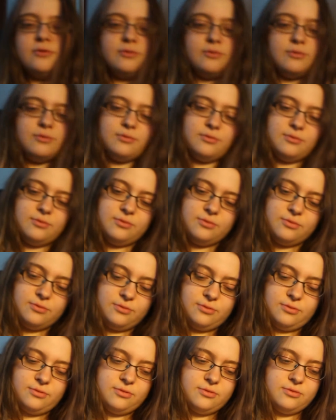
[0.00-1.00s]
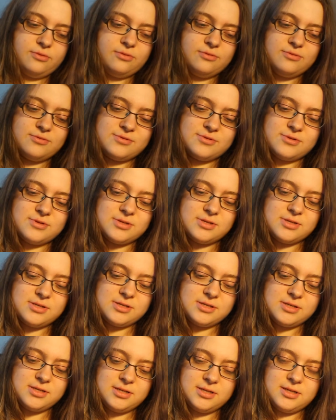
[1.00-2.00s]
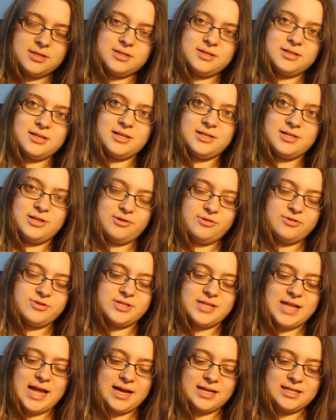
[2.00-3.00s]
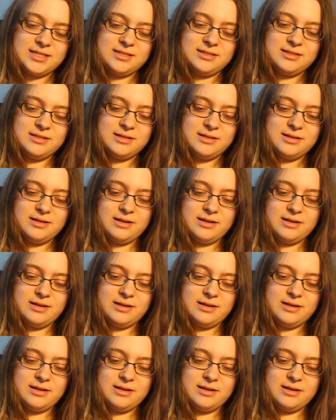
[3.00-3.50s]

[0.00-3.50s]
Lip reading: Ooh, let's see who's next.